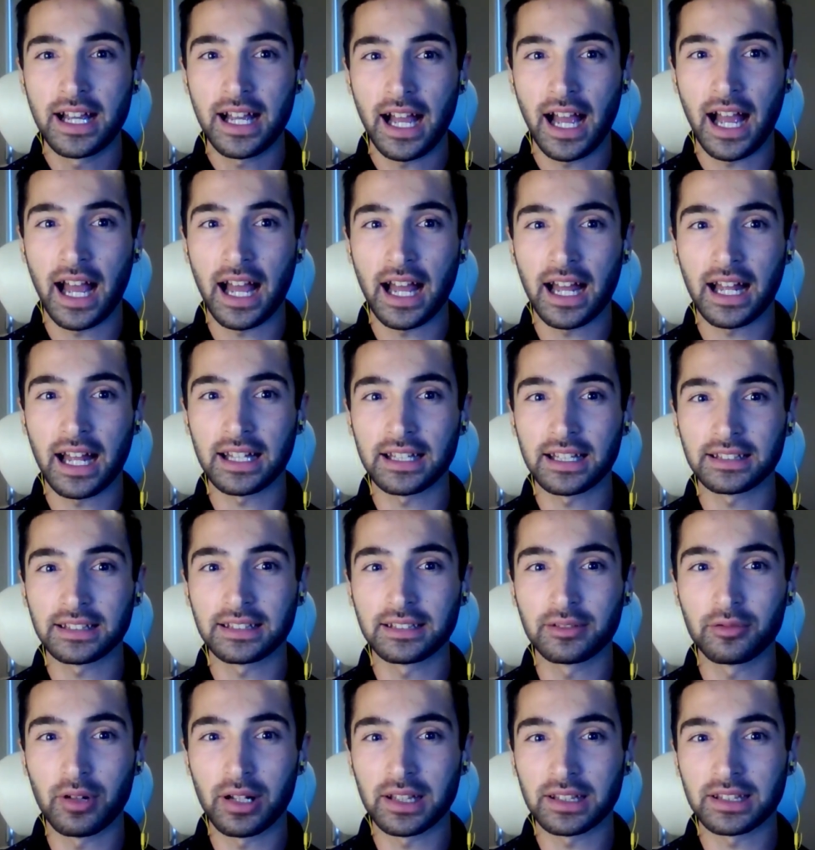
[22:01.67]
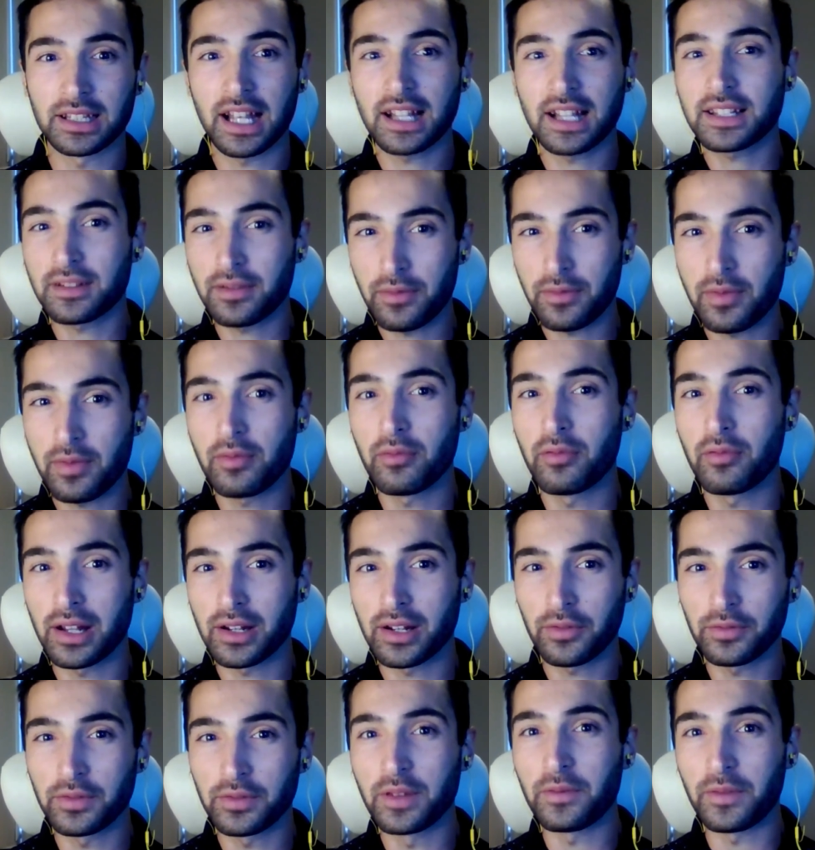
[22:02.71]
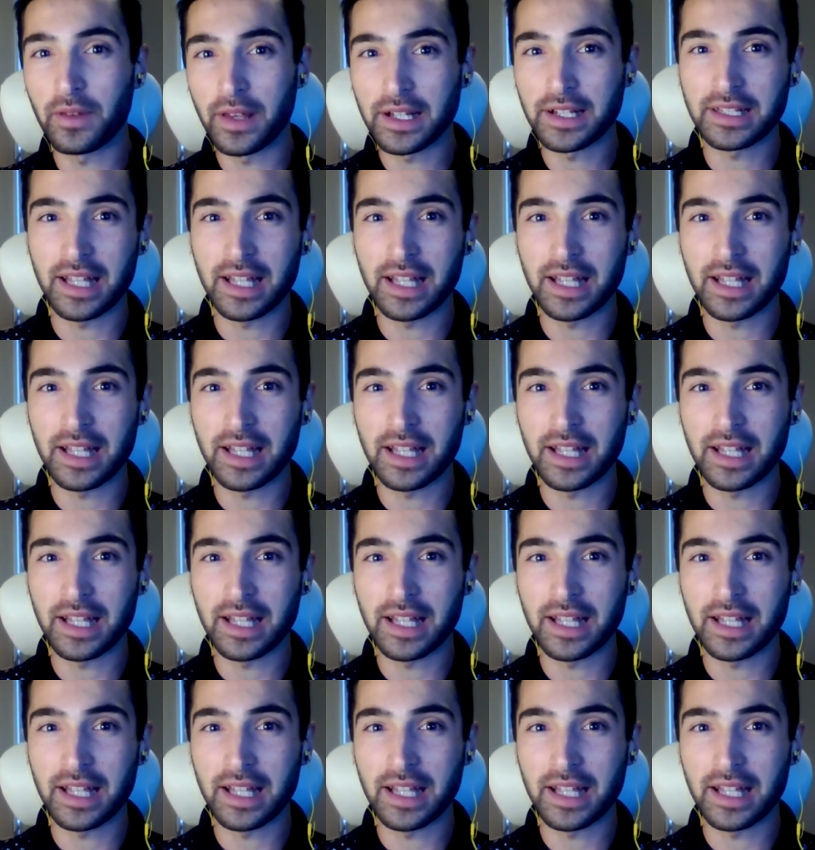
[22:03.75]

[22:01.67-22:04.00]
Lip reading: And well, that's one of the things